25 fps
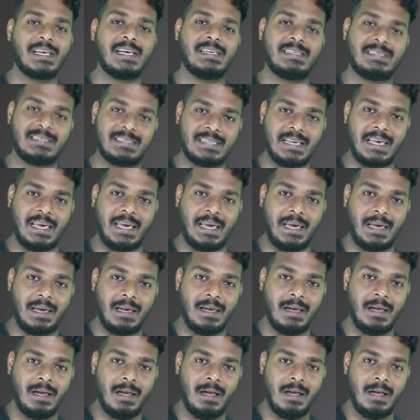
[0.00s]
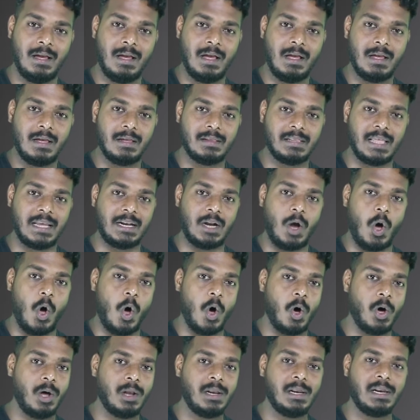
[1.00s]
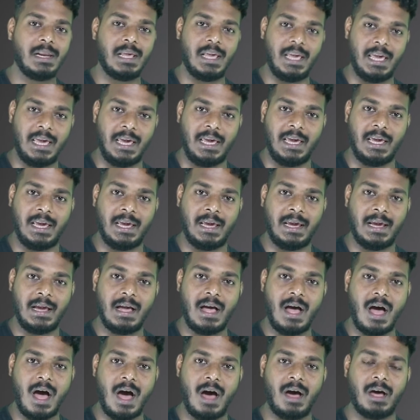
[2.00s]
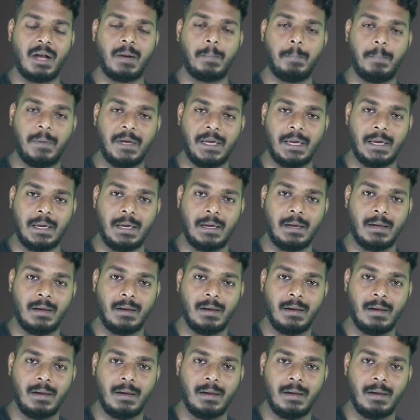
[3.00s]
I say that all A are B.